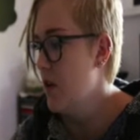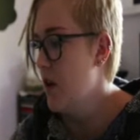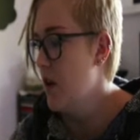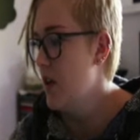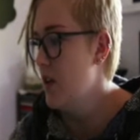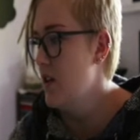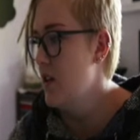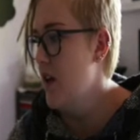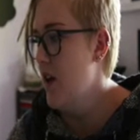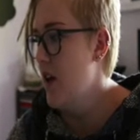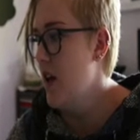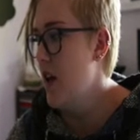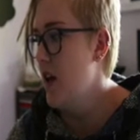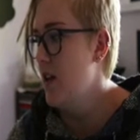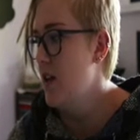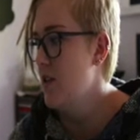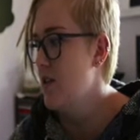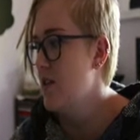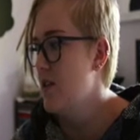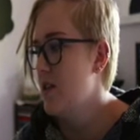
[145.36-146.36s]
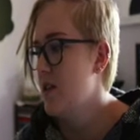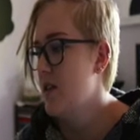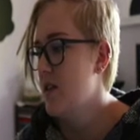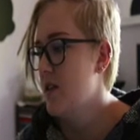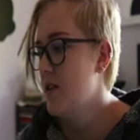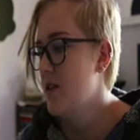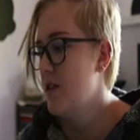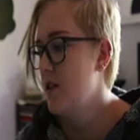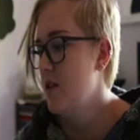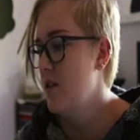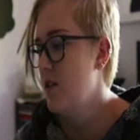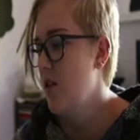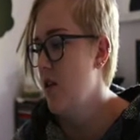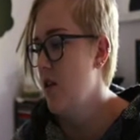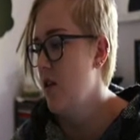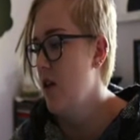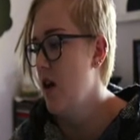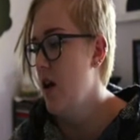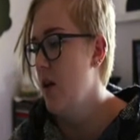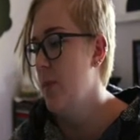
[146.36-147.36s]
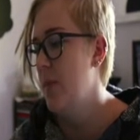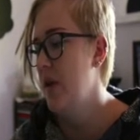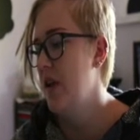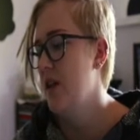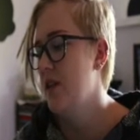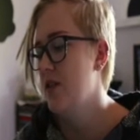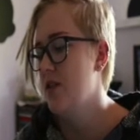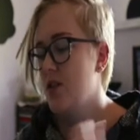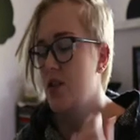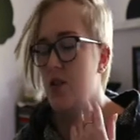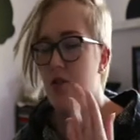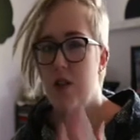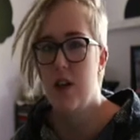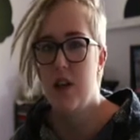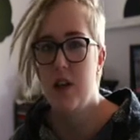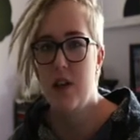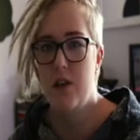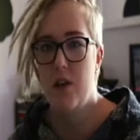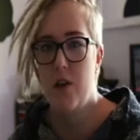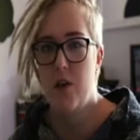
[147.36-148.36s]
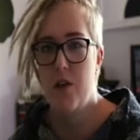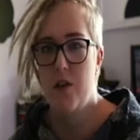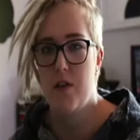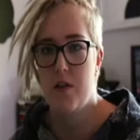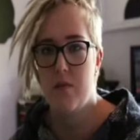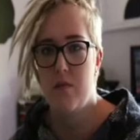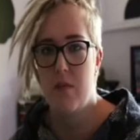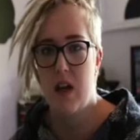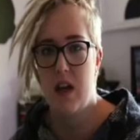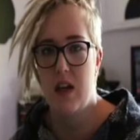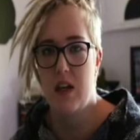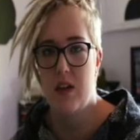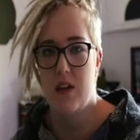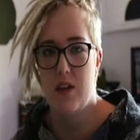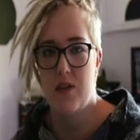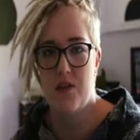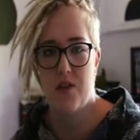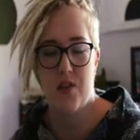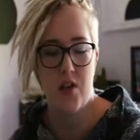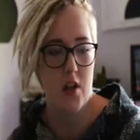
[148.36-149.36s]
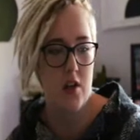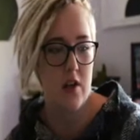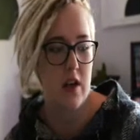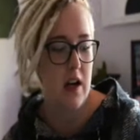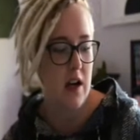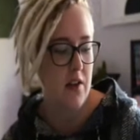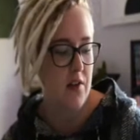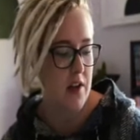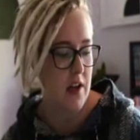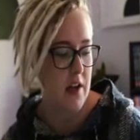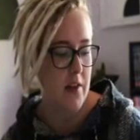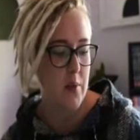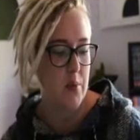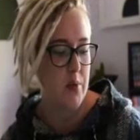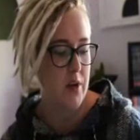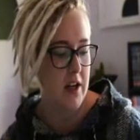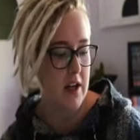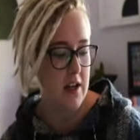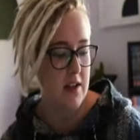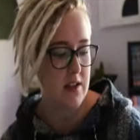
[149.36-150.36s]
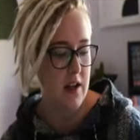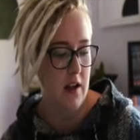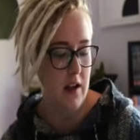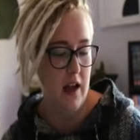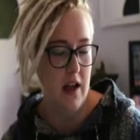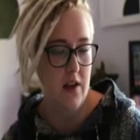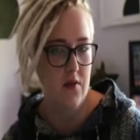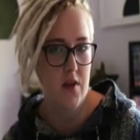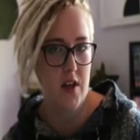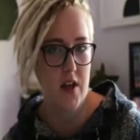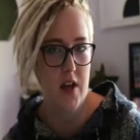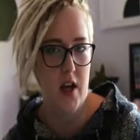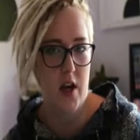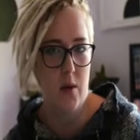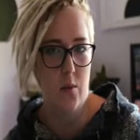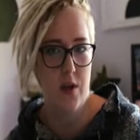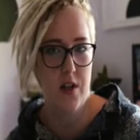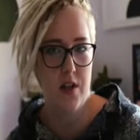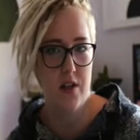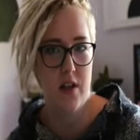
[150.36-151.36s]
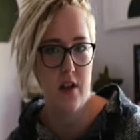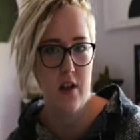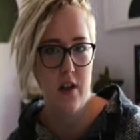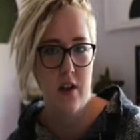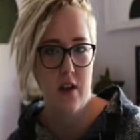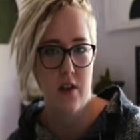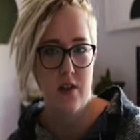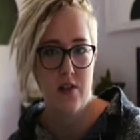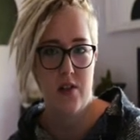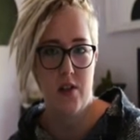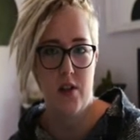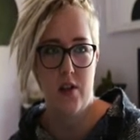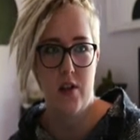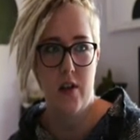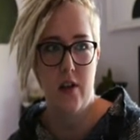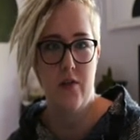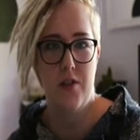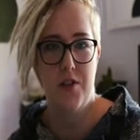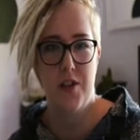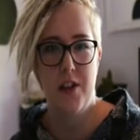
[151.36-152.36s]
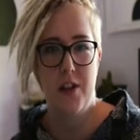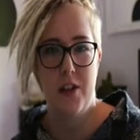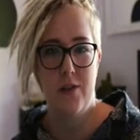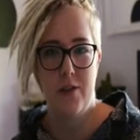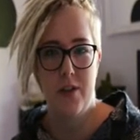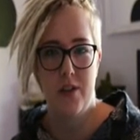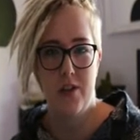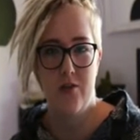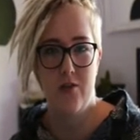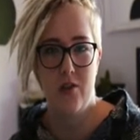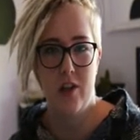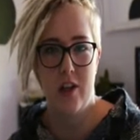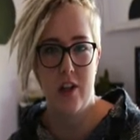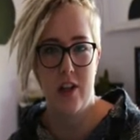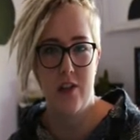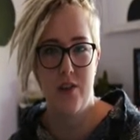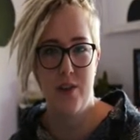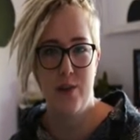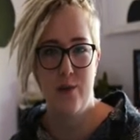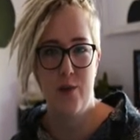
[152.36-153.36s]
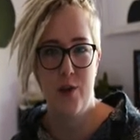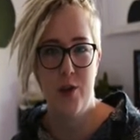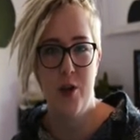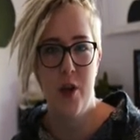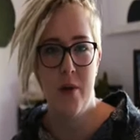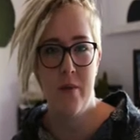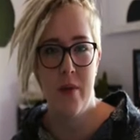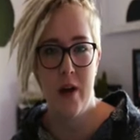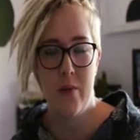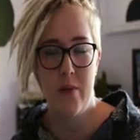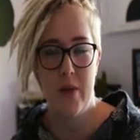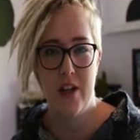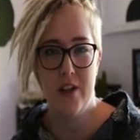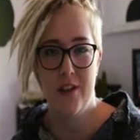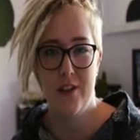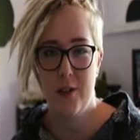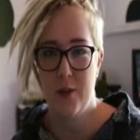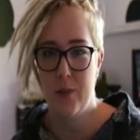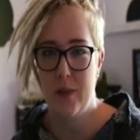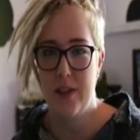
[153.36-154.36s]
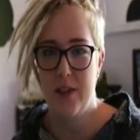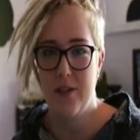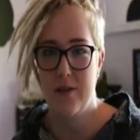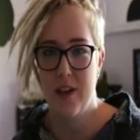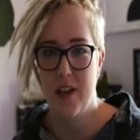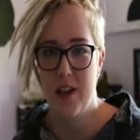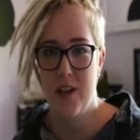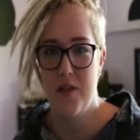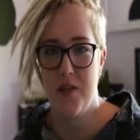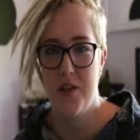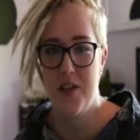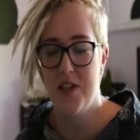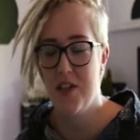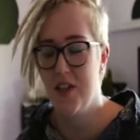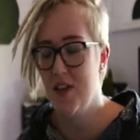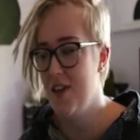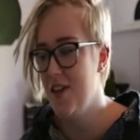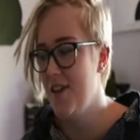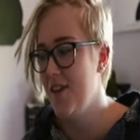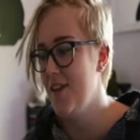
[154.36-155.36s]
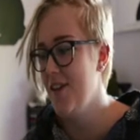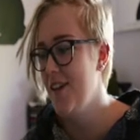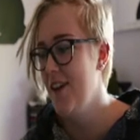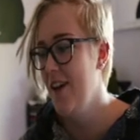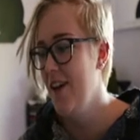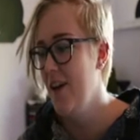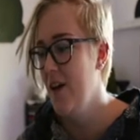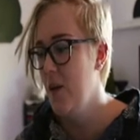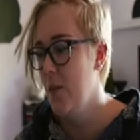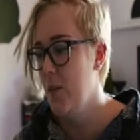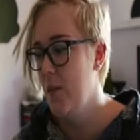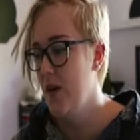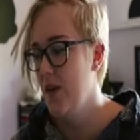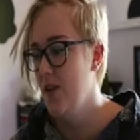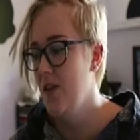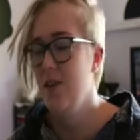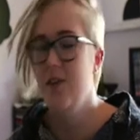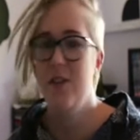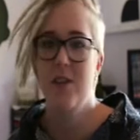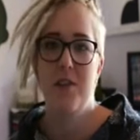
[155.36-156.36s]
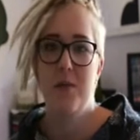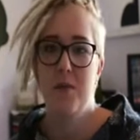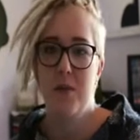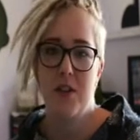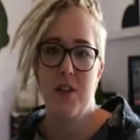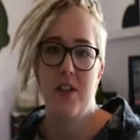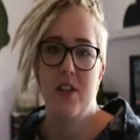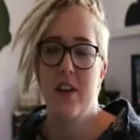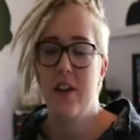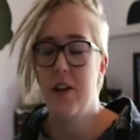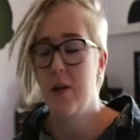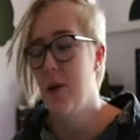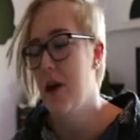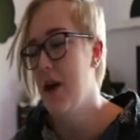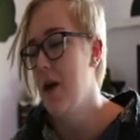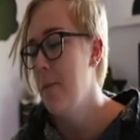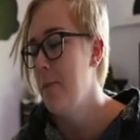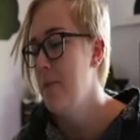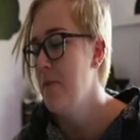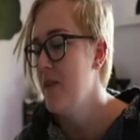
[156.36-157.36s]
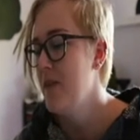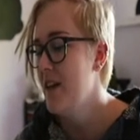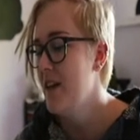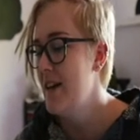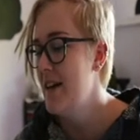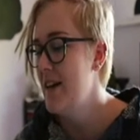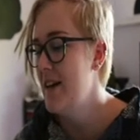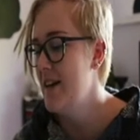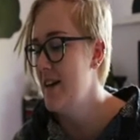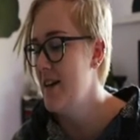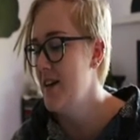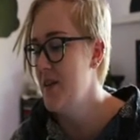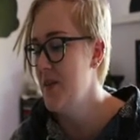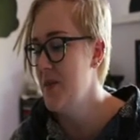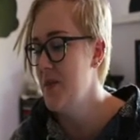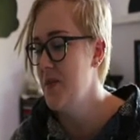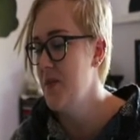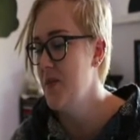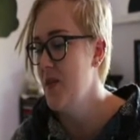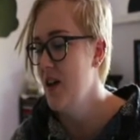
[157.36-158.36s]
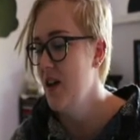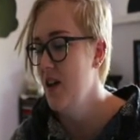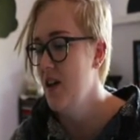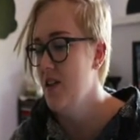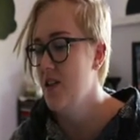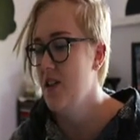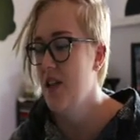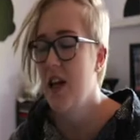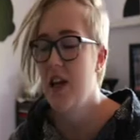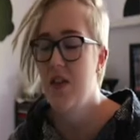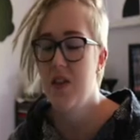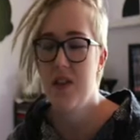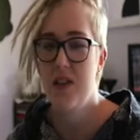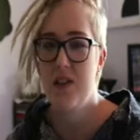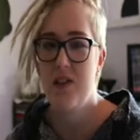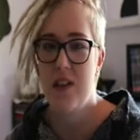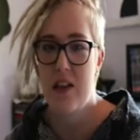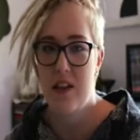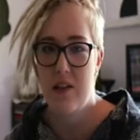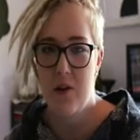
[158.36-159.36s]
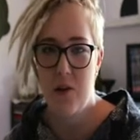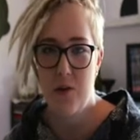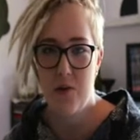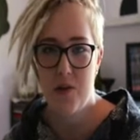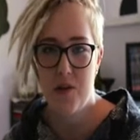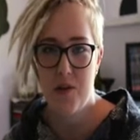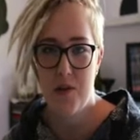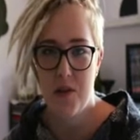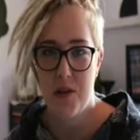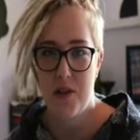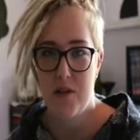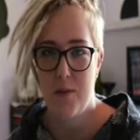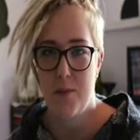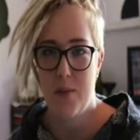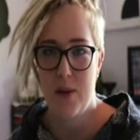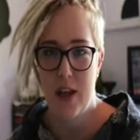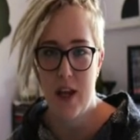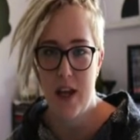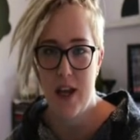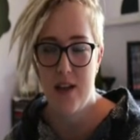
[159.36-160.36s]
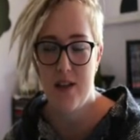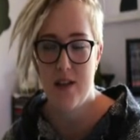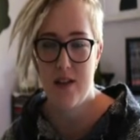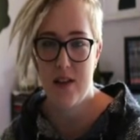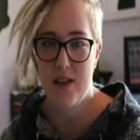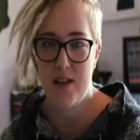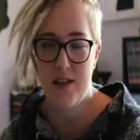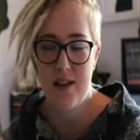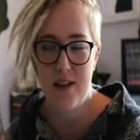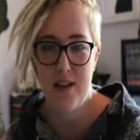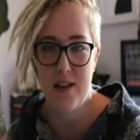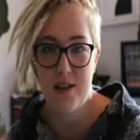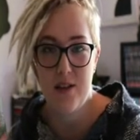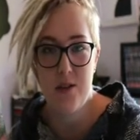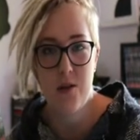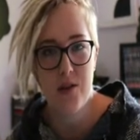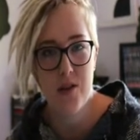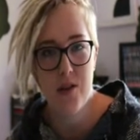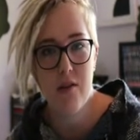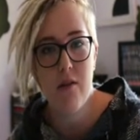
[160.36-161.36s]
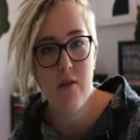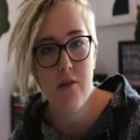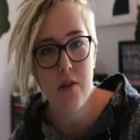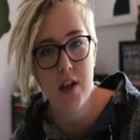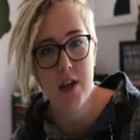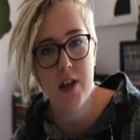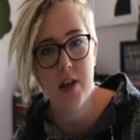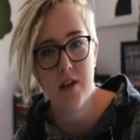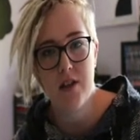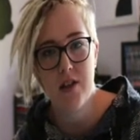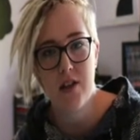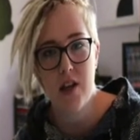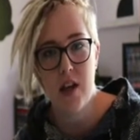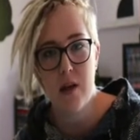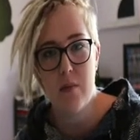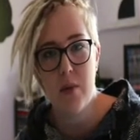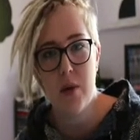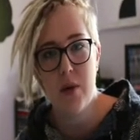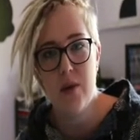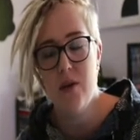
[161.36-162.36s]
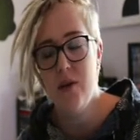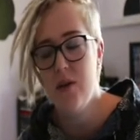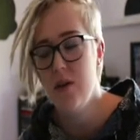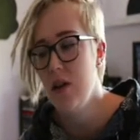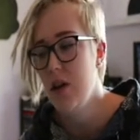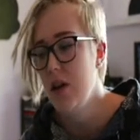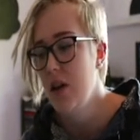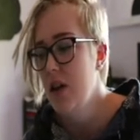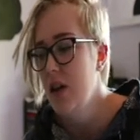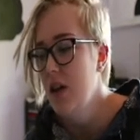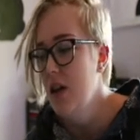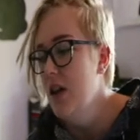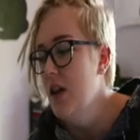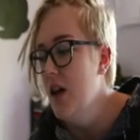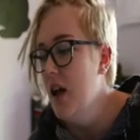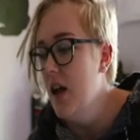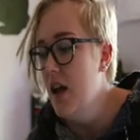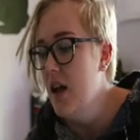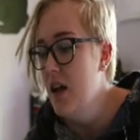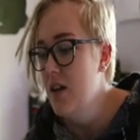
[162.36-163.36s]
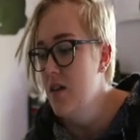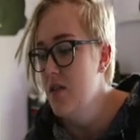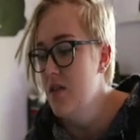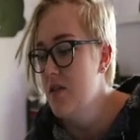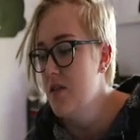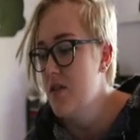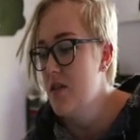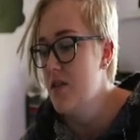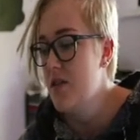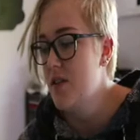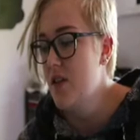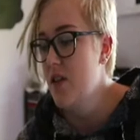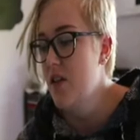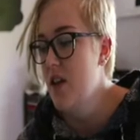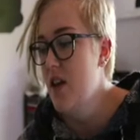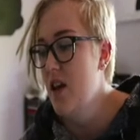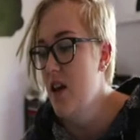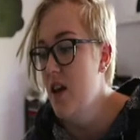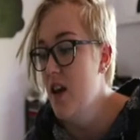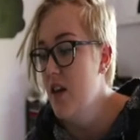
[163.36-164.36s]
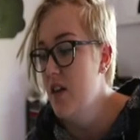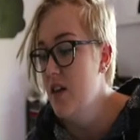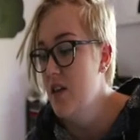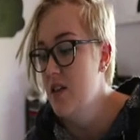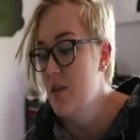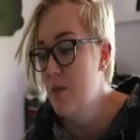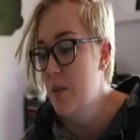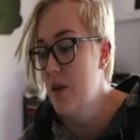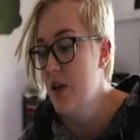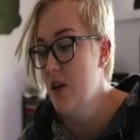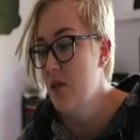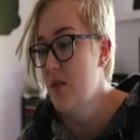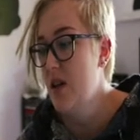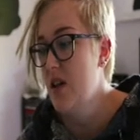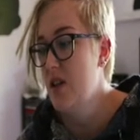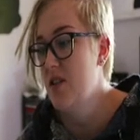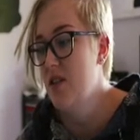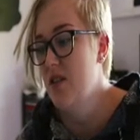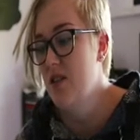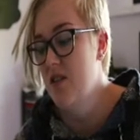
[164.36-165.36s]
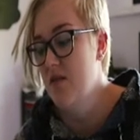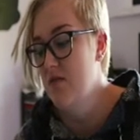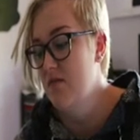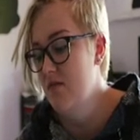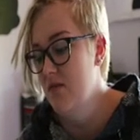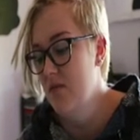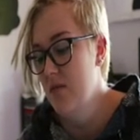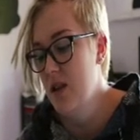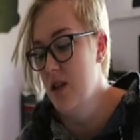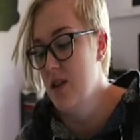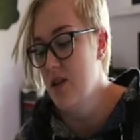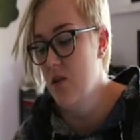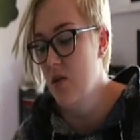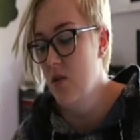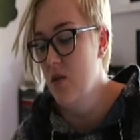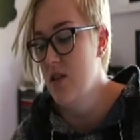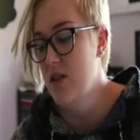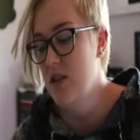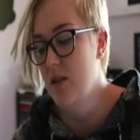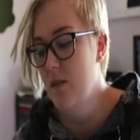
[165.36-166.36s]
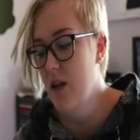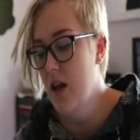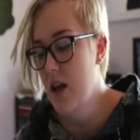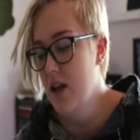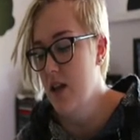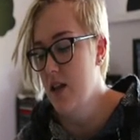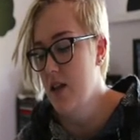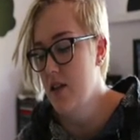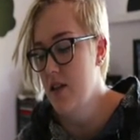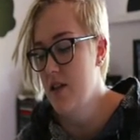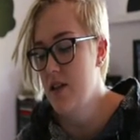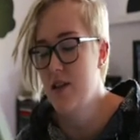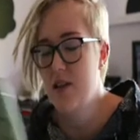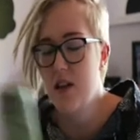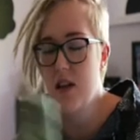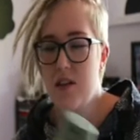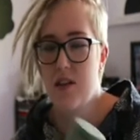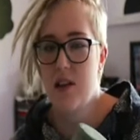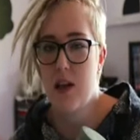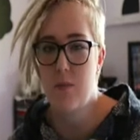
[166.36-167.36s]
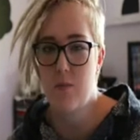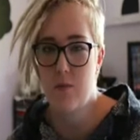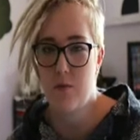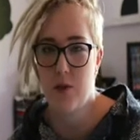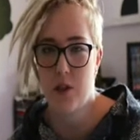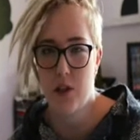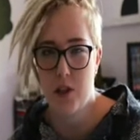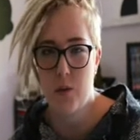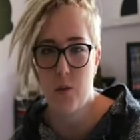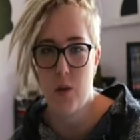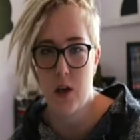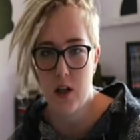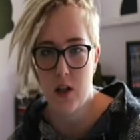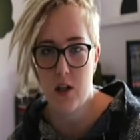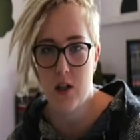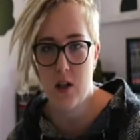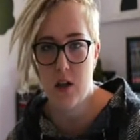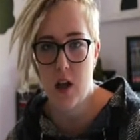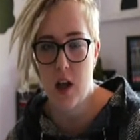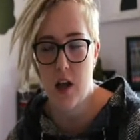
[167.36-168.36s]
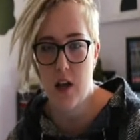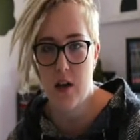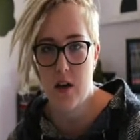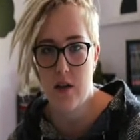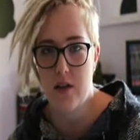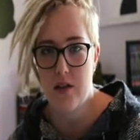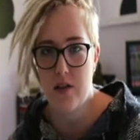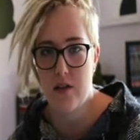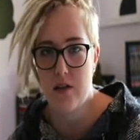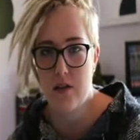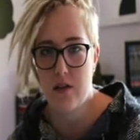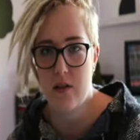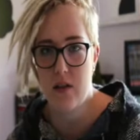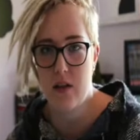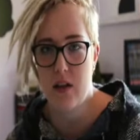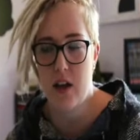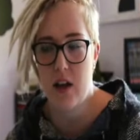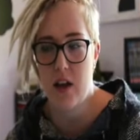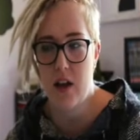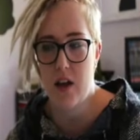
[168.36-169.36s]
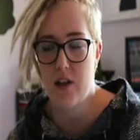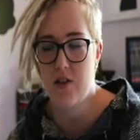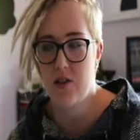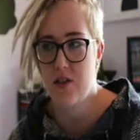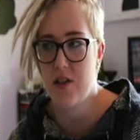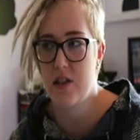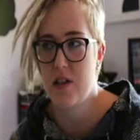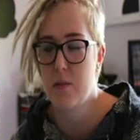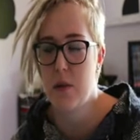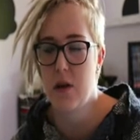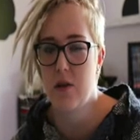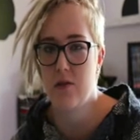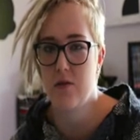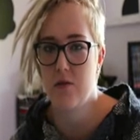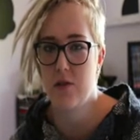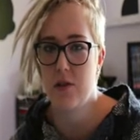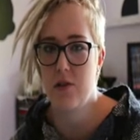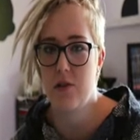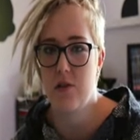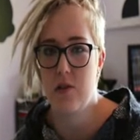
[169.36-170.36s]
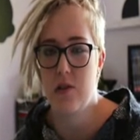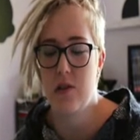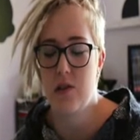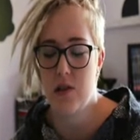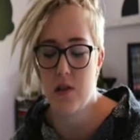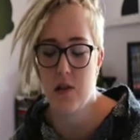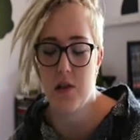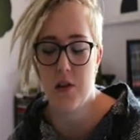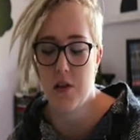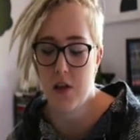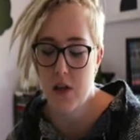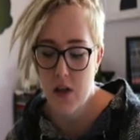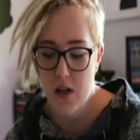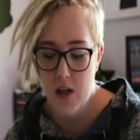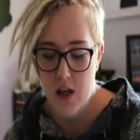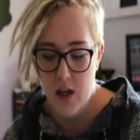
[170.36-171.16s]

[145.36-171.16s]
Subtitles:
yeah, and it's but it's Australian owned and made, and so are the other products I'll have here, so if you don't live in Australia, this video might be a little bit irrelevant to you, but you can watch it anyway. So yeah, this is like all sourced from plants, and it's also a vegan shampoo. And so yeah, and it's awesome. Like, it suds up really well, and yeah, it just smells really good too.